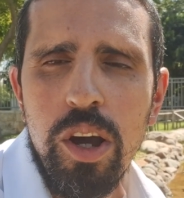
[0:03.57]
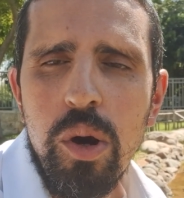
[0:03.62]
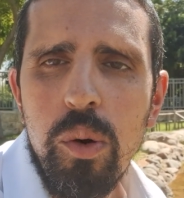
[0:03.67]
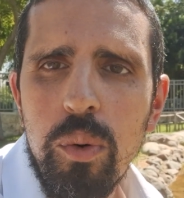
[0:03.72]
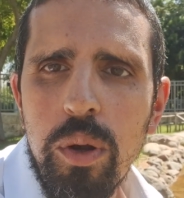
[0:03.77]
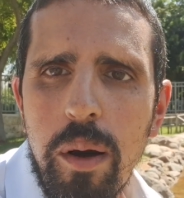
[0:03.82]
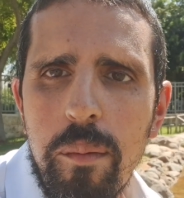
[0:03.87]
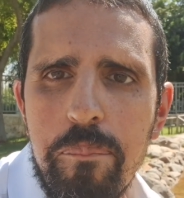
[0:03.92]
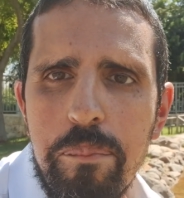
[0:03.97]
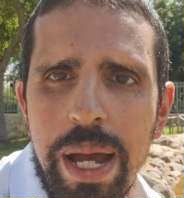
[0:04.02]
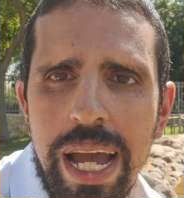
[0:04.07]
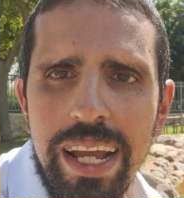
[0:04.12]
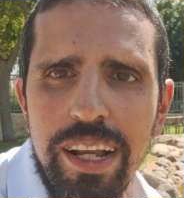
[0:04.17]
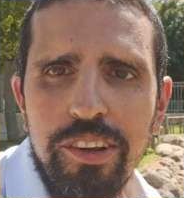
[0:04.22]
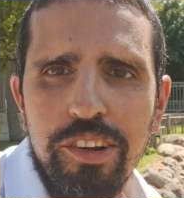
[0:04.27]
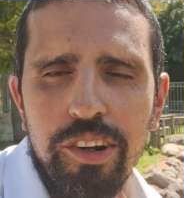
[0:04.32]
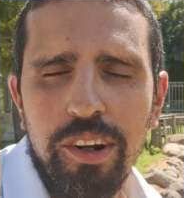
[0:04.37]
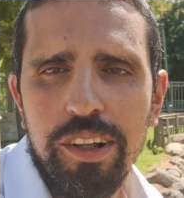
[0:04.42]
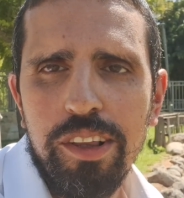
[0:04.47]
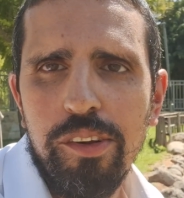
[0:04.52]
We're on
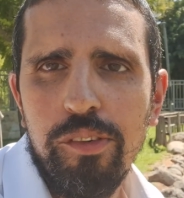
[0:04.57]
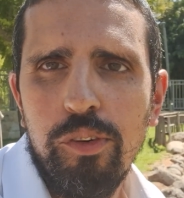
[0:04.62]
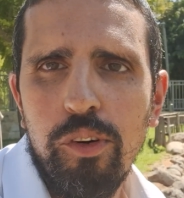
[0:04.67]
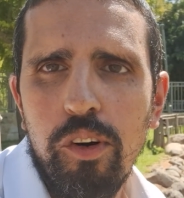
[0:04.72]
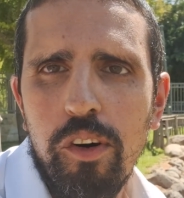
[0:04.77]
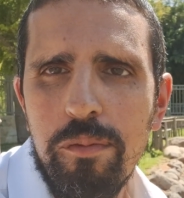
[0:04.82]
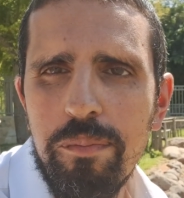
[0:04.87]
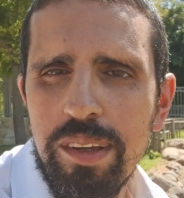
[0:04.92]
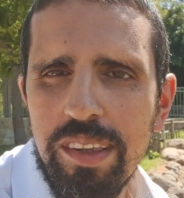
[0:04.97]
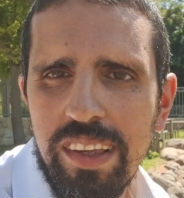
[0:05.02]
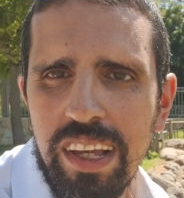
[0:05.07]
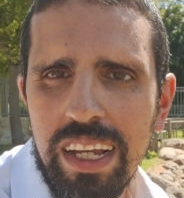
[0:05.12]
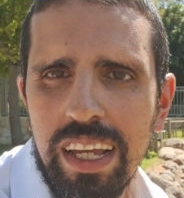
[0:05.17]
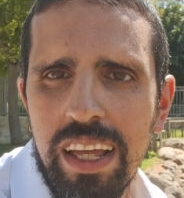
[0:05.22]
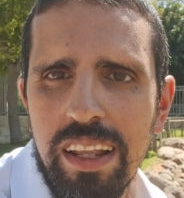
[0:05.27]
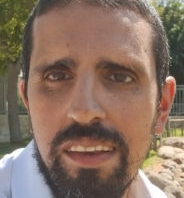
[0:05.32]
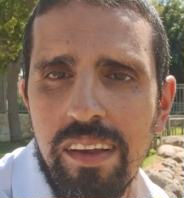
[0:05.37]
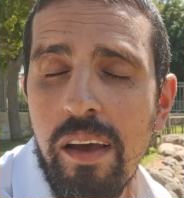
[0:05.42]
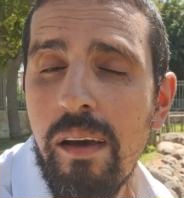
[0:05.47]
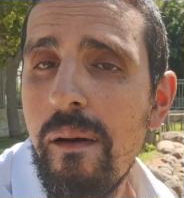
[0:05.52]
page 94 of
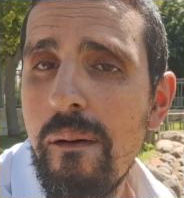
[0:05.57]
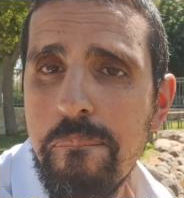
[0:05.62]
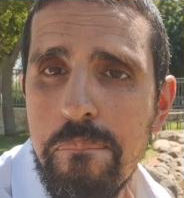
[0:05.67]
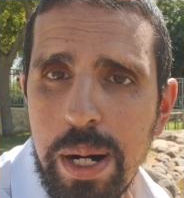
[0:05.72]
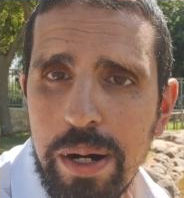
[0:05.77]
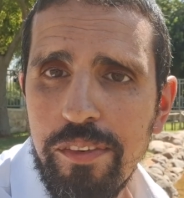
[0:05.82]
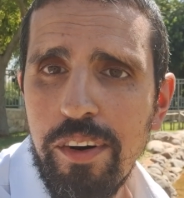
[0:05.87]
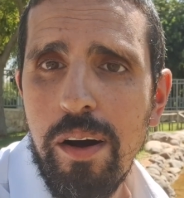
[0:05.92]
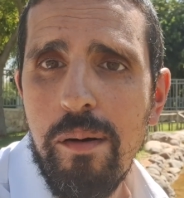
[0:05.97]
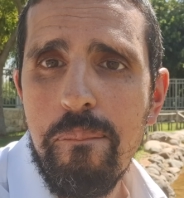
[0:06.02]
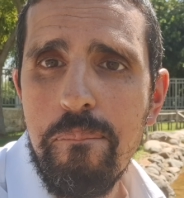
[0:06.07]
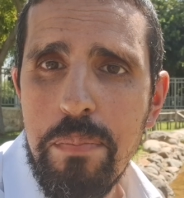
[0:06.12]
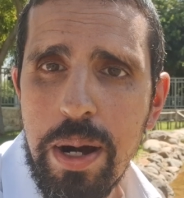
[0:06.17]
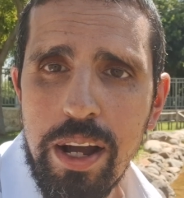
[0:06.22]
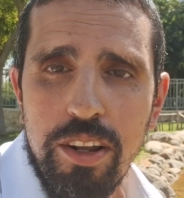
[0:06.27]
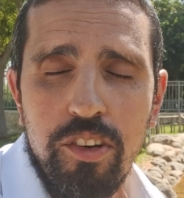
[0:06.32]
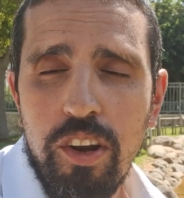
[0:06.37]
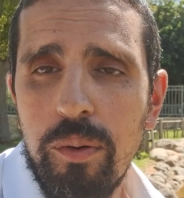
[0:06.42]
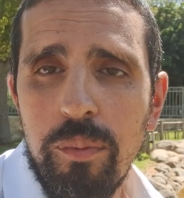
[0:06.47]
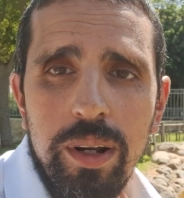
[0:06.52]
Masechet Baba
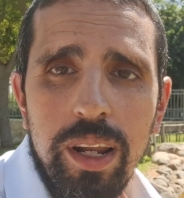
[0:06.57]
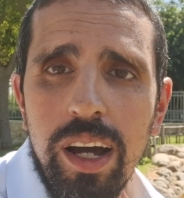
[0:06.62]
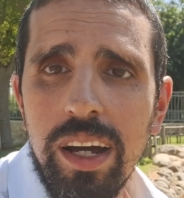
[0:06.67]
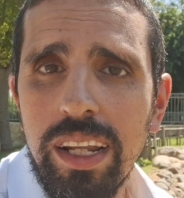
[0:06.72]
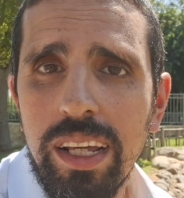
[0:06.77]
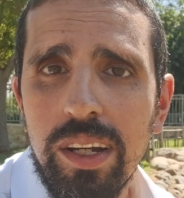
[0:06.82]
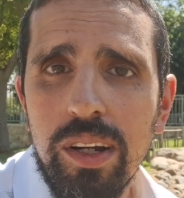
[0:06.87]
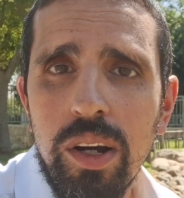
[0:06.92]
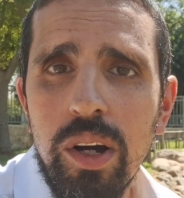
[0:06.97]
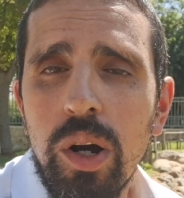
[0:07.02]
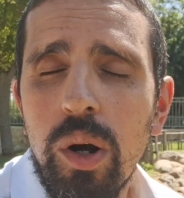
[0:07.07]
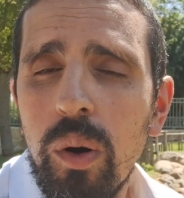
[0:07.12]
Batra and we're learning